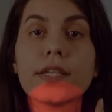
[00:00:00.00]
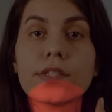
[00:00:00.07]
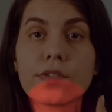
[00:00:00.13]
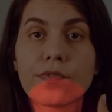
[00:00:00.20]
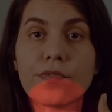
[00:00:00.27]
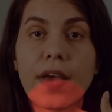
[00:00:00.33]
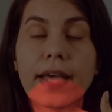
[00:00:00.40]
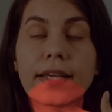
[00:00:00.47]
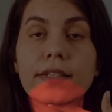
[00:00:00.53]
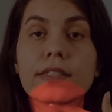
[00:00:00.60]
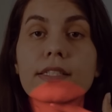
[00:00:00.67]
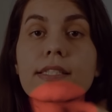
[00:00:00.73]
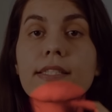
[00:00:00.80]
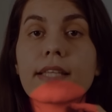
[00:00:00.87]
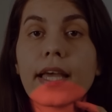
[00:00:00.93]

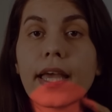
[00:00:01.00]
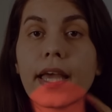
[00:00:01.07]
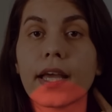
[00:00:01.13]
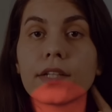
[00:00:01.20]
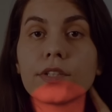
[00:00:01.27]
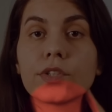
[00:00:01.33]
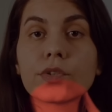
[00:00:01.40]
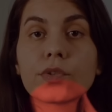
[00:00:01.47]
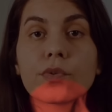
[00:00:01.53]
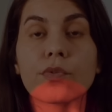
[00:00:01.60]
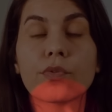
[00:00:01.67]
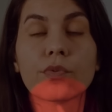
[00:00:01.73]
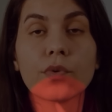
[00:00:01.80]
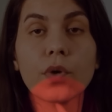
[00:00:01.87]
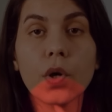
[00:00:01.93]
esophagus and your
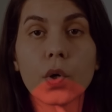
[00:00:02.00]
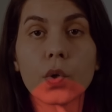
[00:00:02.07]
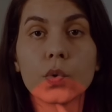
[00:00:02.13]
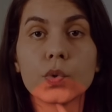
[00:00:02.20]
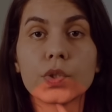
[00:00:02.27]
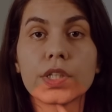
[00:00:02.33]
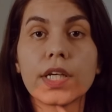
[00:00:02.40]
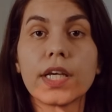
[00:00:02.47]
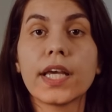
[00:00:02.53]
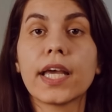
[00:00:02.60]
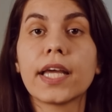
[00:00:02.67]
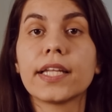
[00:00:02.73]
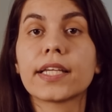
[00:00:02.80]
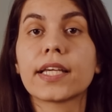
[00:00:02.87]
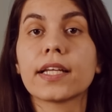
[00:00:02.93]
throat,
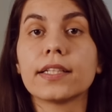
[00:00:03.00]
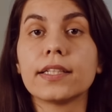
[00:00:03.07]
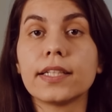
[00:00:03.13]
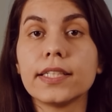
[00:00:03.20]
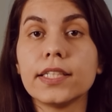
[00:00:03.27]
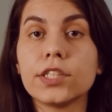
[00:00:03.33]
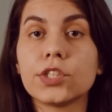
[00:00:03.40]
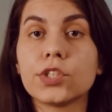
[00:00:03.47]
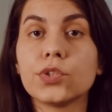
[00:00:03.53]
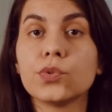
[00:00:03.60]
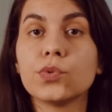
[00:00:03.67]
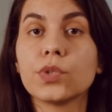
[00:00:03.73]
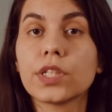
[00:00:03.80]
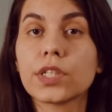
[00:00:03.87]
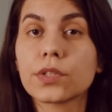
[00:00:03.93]
and it can lead
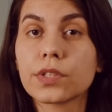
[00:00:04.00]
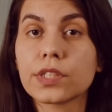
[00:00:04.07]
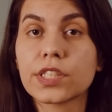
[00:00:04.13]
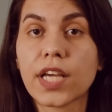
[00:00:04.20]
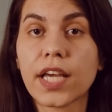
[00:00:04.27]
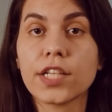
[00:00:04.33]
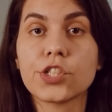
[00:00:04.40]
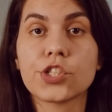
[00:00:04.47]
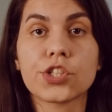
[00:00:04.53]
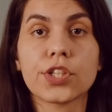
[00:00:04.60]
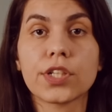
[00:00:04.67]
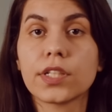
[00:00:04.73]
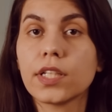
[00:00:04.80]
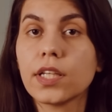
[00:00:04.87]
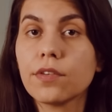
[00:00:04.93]
to
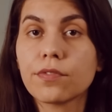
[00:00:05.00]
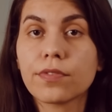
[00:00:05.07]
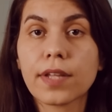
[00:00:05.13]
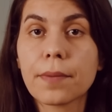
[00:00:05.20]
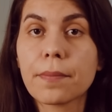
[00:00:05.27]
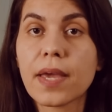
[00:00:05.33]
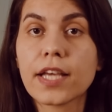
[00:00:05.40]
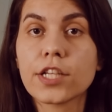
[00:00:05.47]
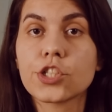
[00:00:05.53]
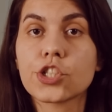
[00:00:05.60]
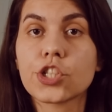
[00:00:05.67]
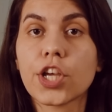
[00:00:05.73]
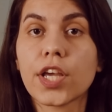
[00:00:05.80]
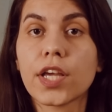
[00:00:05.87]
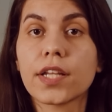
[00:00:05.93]
irritation,
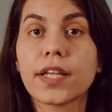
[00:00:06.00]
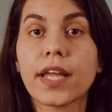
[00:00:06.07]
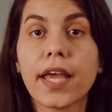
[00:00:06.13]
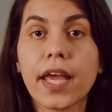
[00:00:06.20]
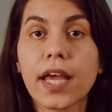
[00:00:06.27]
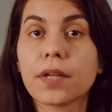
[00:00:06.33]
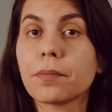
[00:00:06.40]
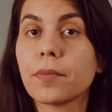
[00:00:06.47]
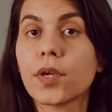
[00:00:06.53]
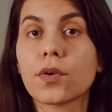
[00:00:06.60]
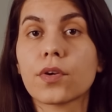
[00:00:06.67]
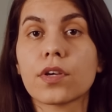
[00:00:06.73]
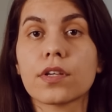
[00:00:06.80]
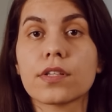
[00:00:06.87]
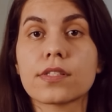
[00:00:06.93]
inflammation, and
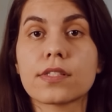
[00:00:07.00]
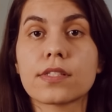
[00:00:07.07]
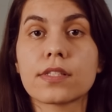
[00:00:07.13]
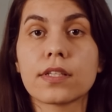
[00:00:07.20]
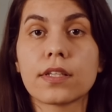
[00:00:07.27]
mucus.